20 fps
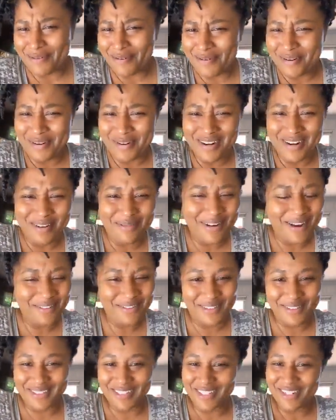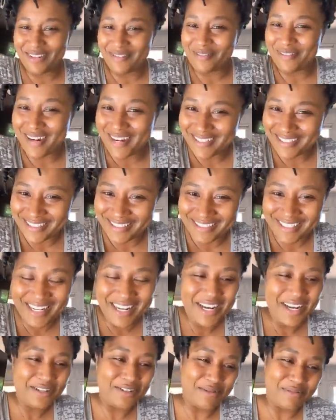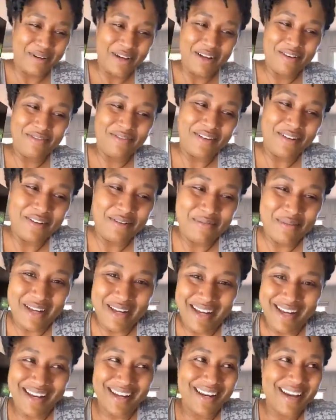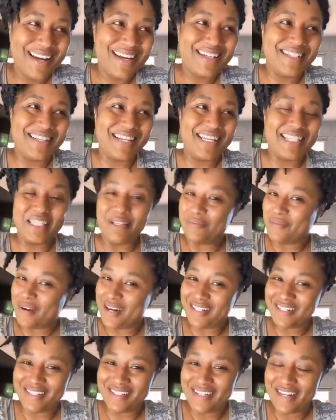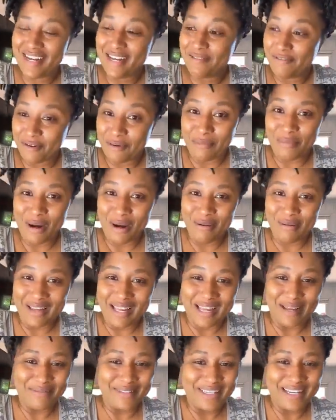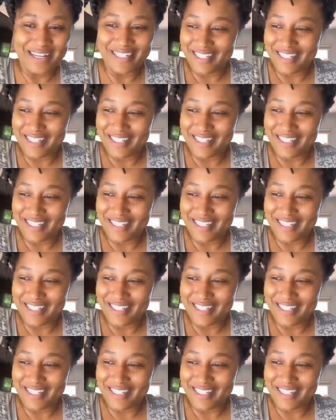and boy, white folks love watching Jermaine Funnyman Johnson watch football games,